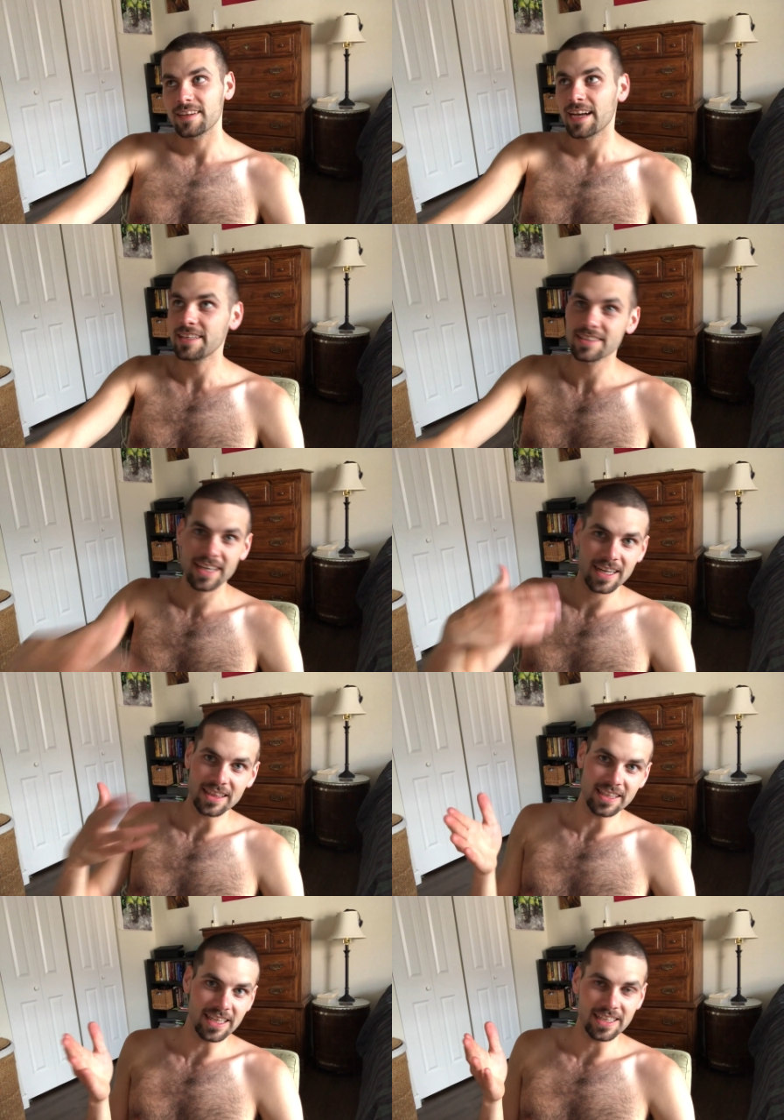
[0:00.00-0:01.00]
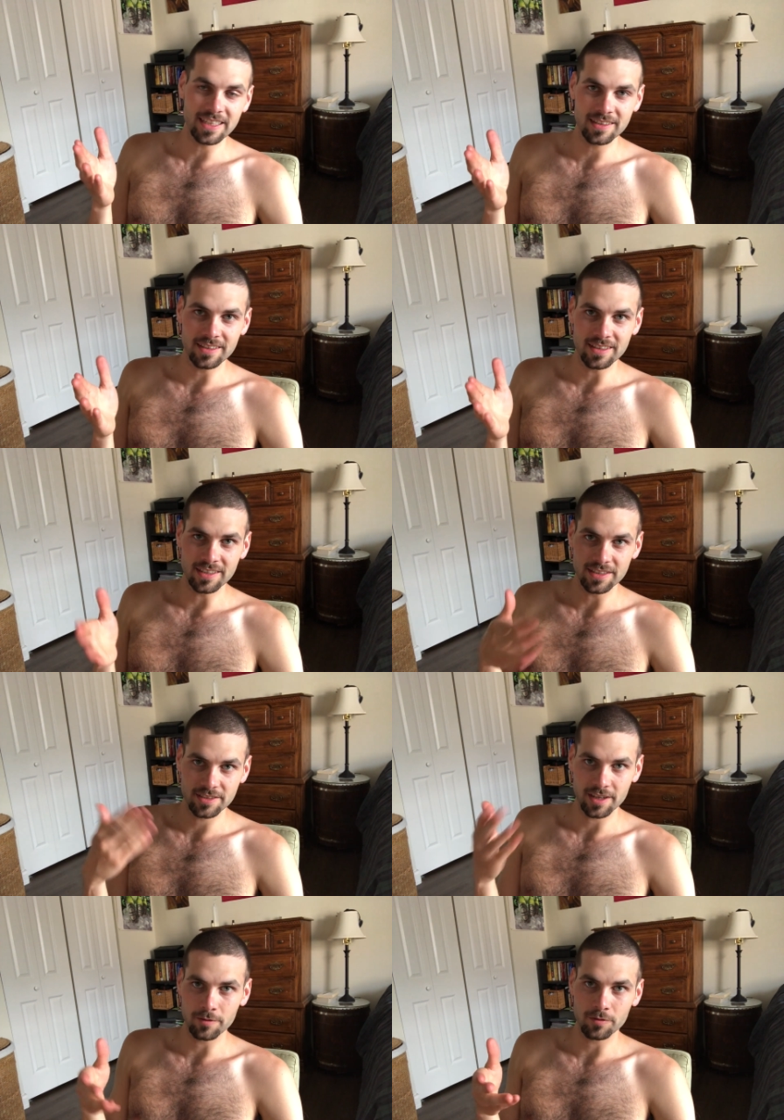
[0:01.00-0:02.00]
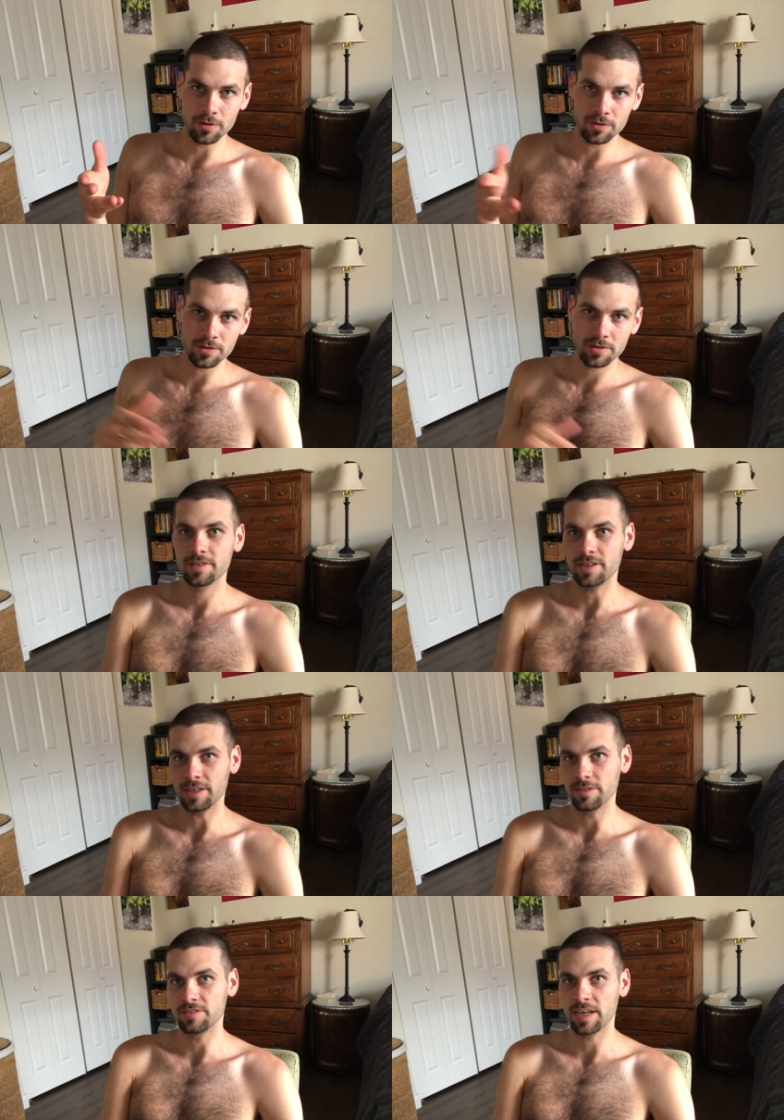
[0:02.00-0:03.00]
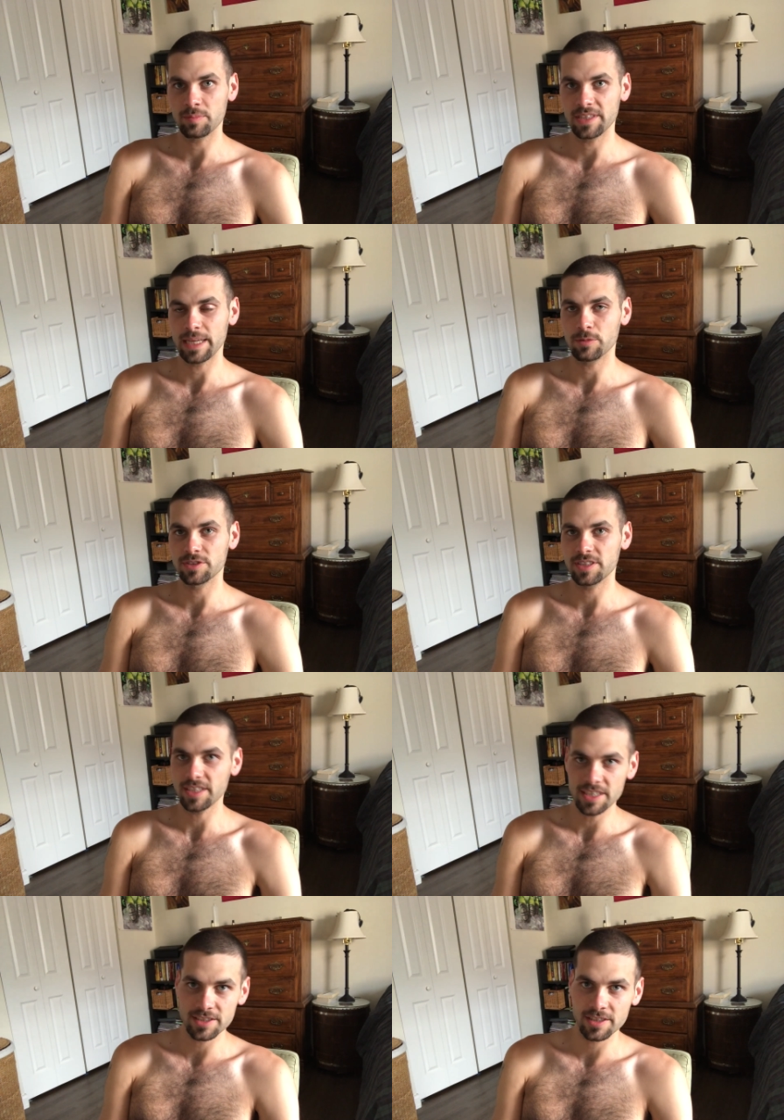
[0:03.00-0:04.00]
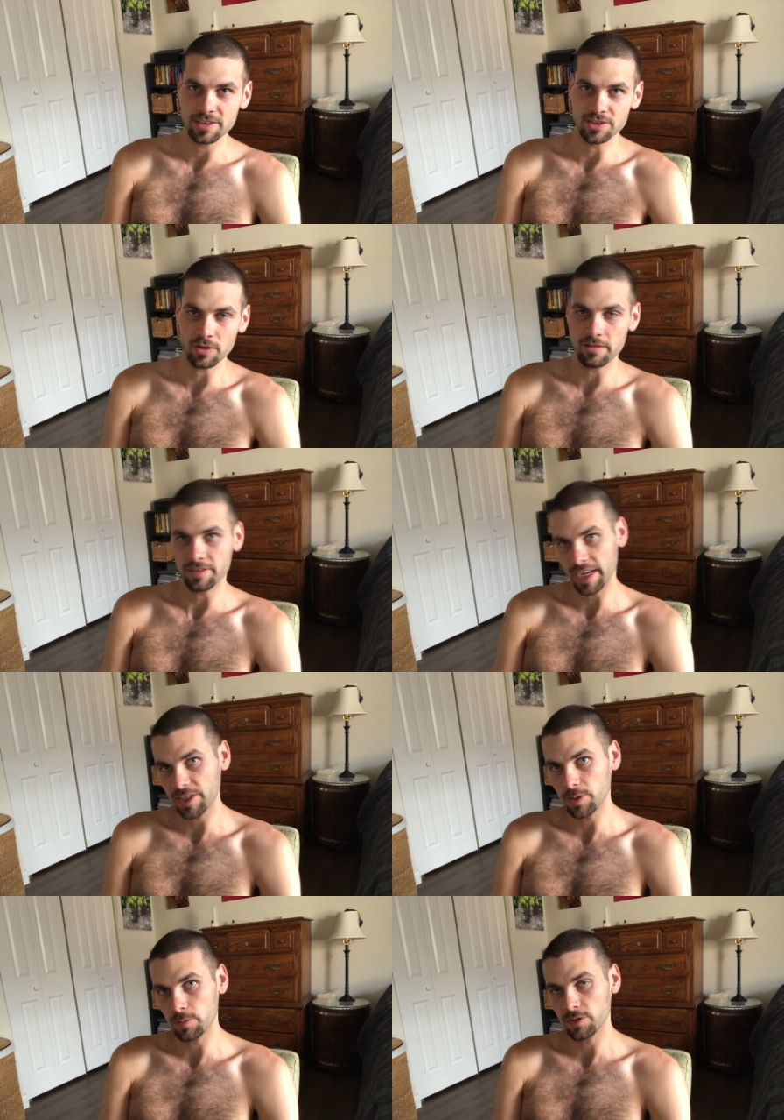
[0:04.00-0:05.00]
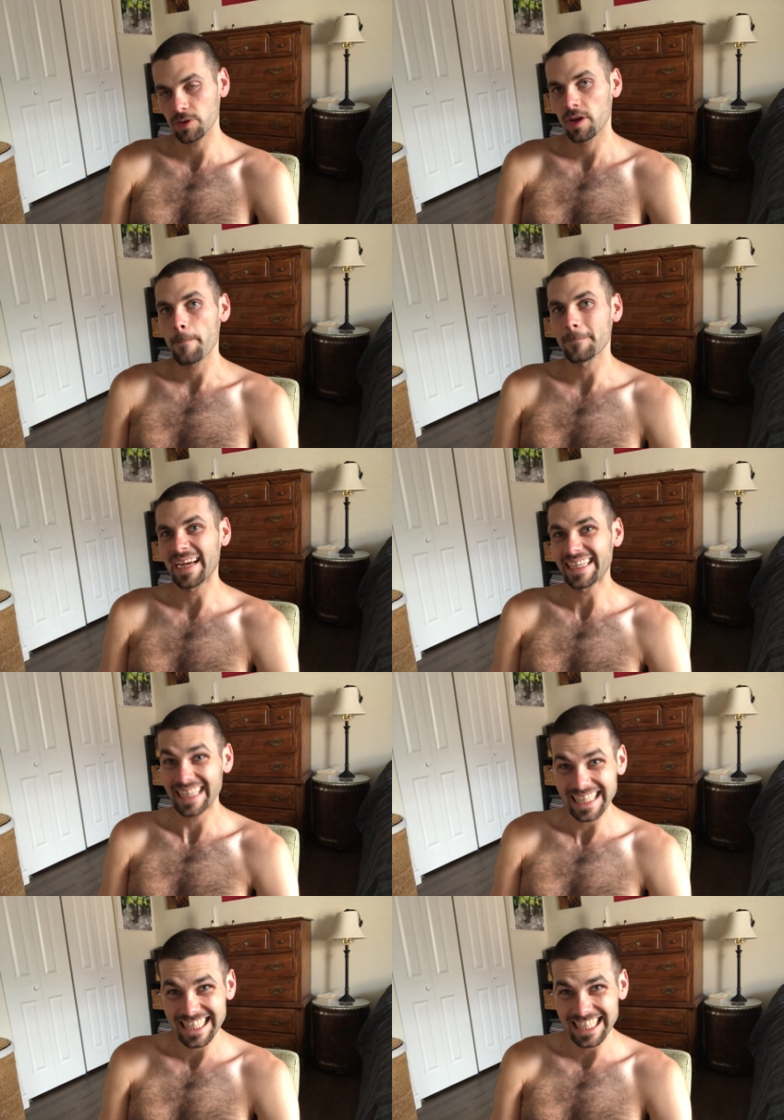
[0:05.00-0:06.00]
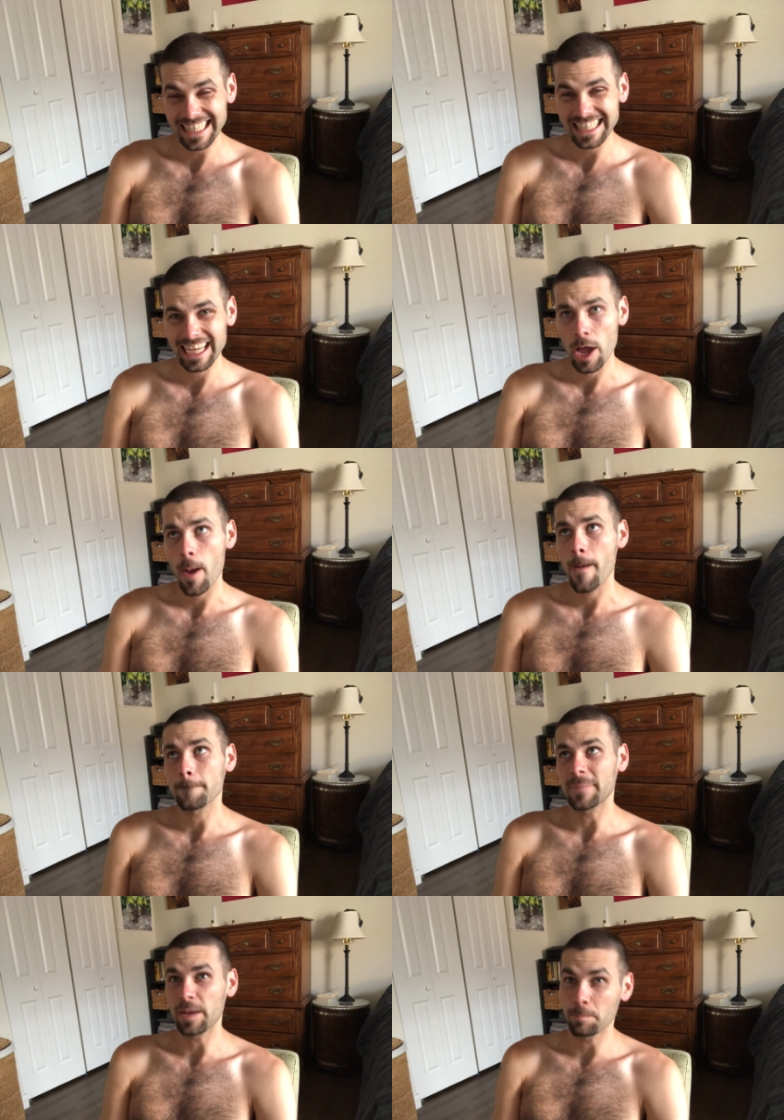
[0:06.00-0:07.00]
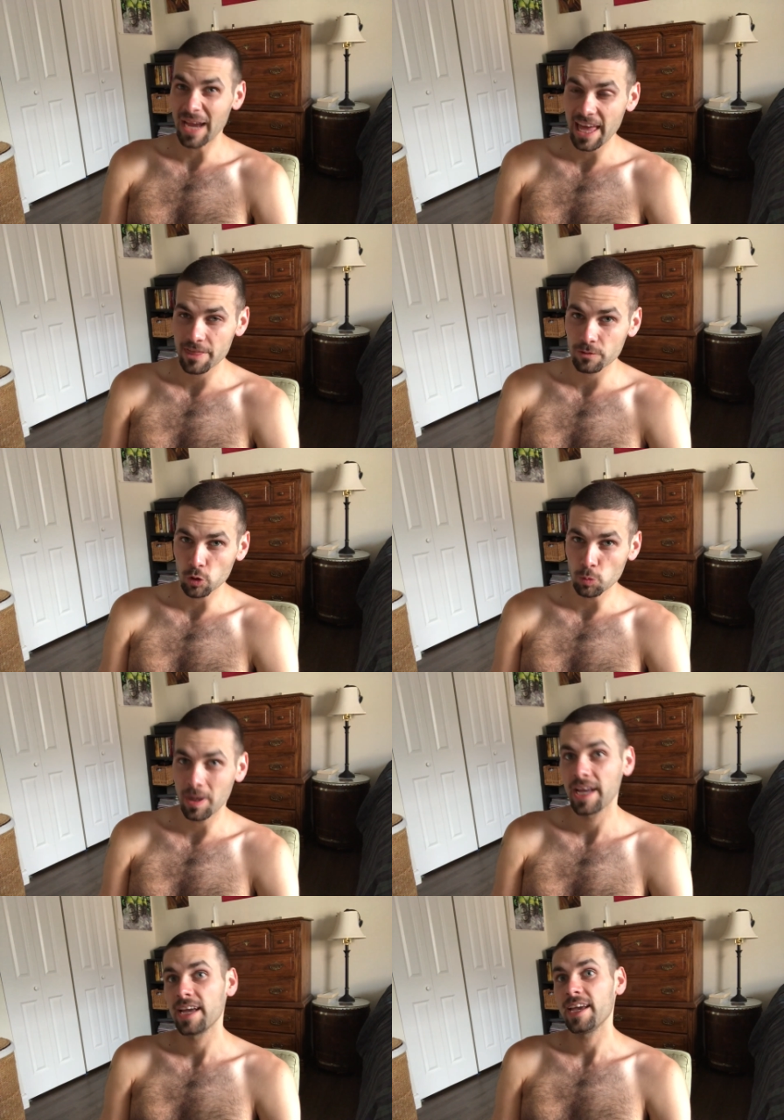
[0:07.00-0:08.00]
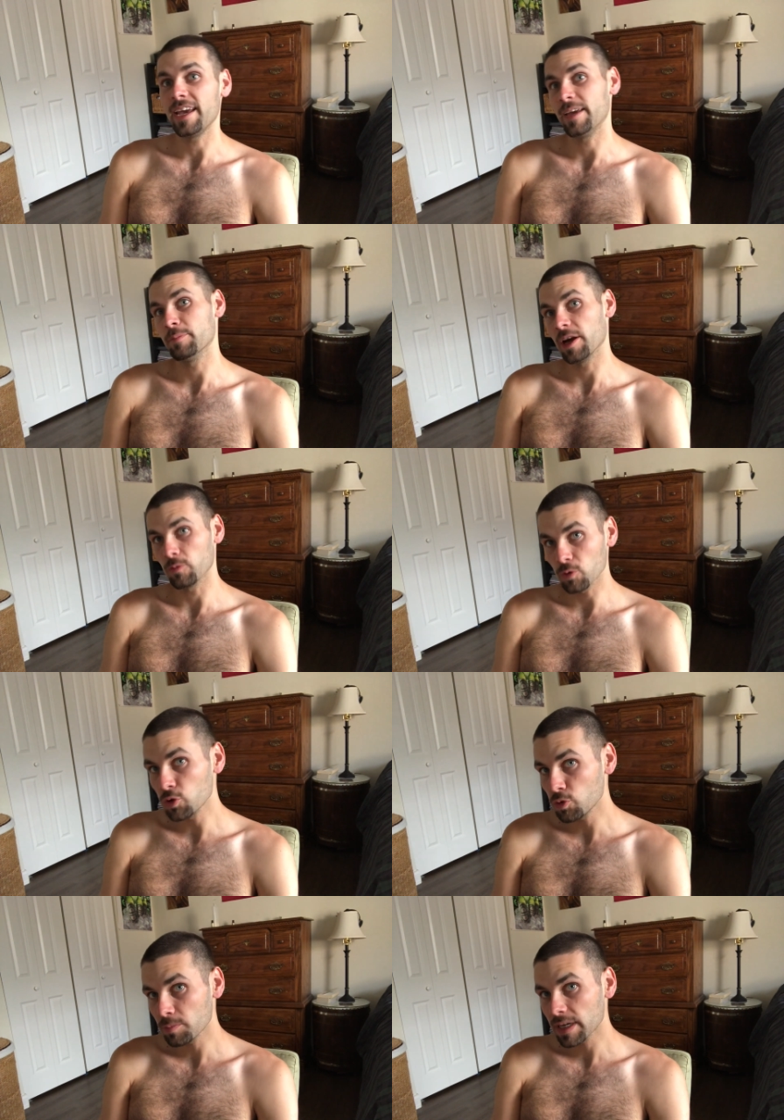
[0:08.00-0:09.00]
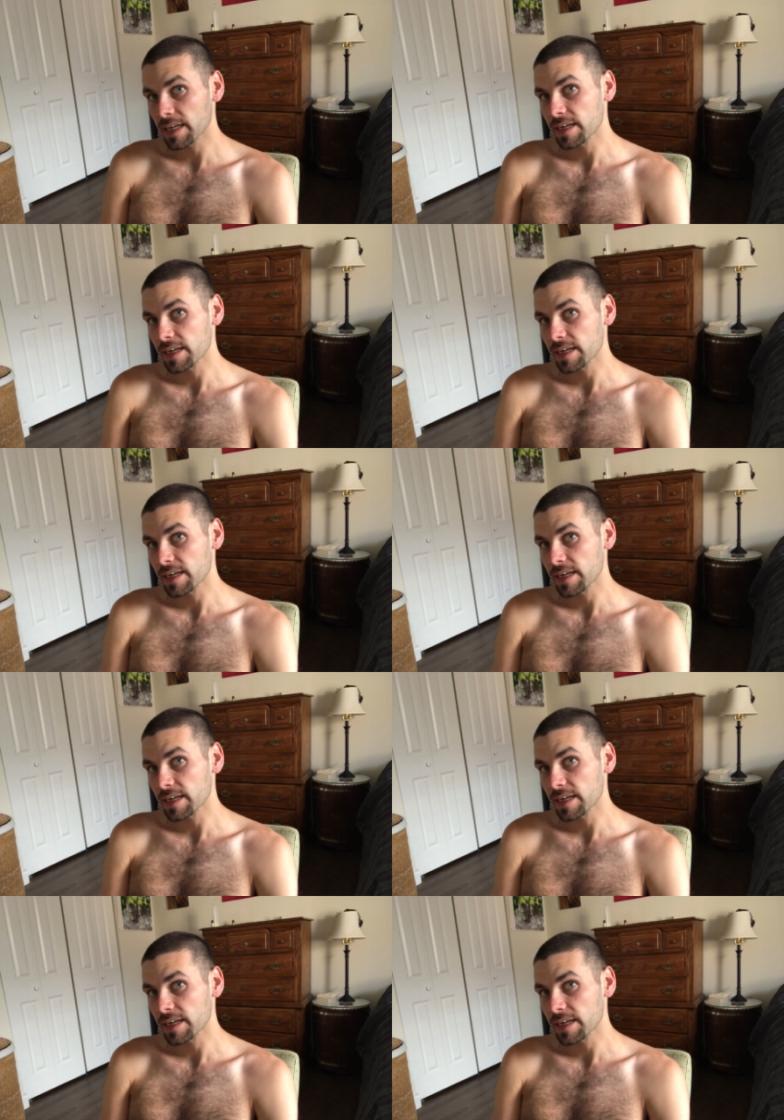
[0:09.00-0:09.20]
I just kind of leaned into the discomfort of not being able to eat, so I vacuumed my kitchen, my bathroom, and my room.